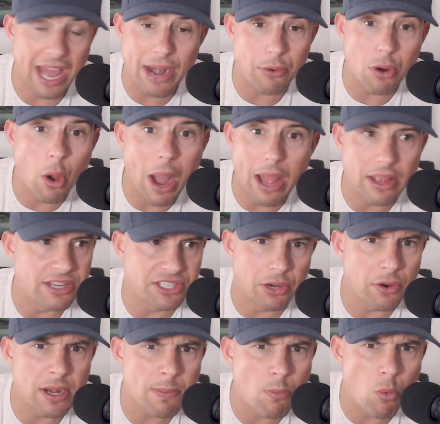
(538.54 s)
I don't know, is
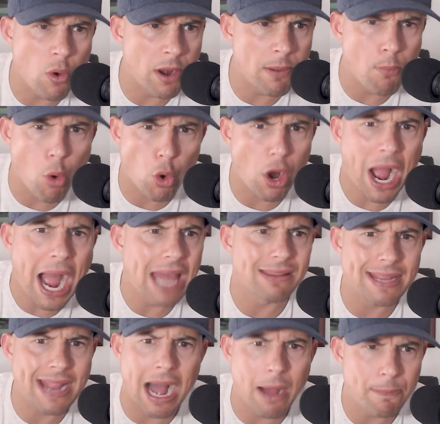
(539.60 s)
there anyone more
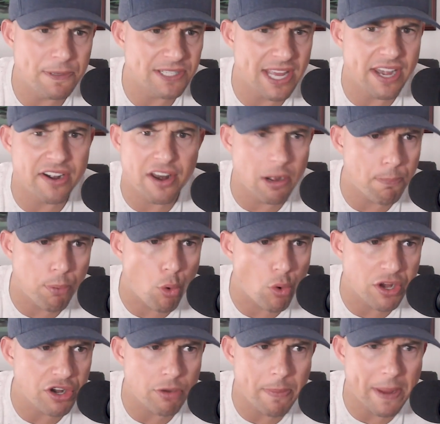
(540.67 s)
highly compensated on a per
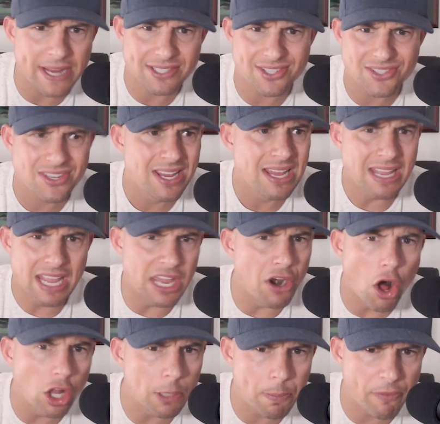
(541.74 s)
year basis in all of